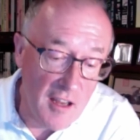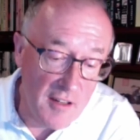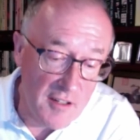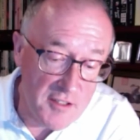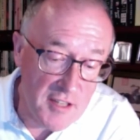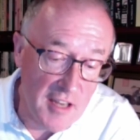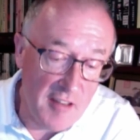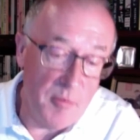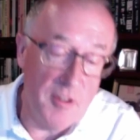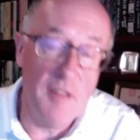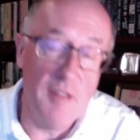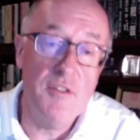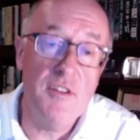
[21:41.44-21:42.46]

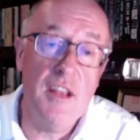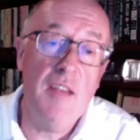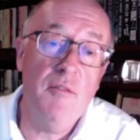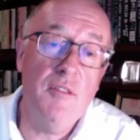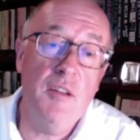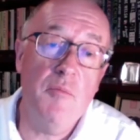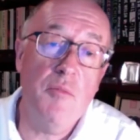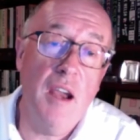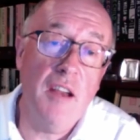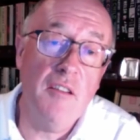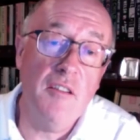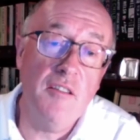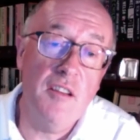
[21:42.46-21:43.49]
assessment of safety in
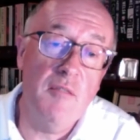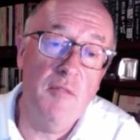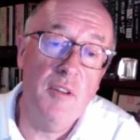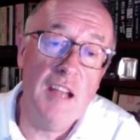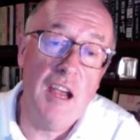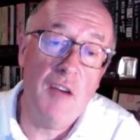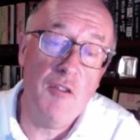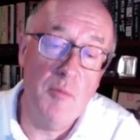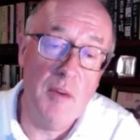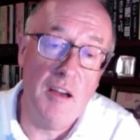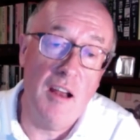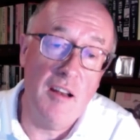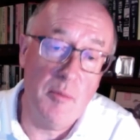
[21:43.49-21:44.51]
pregnancy for the
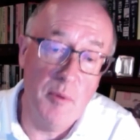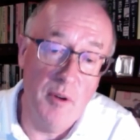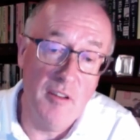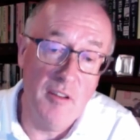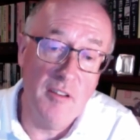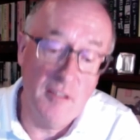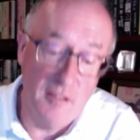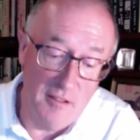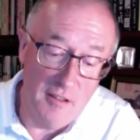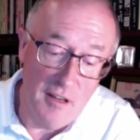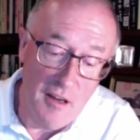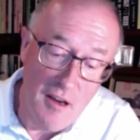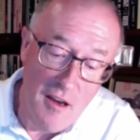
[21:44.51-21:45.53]
acromegalic person.